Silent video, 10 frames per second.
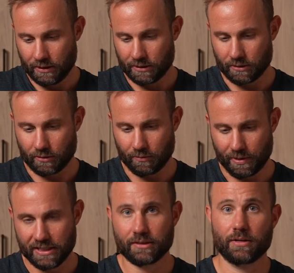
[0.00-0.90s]
So
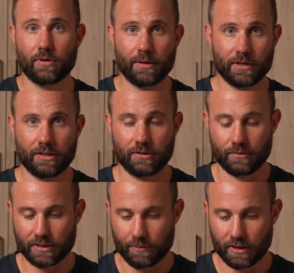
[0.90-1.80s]
basically what I'm going to do
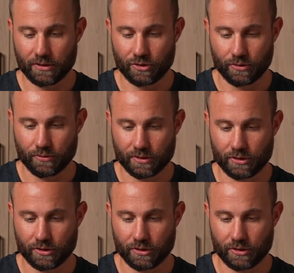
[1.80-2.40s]
is I'm going to juice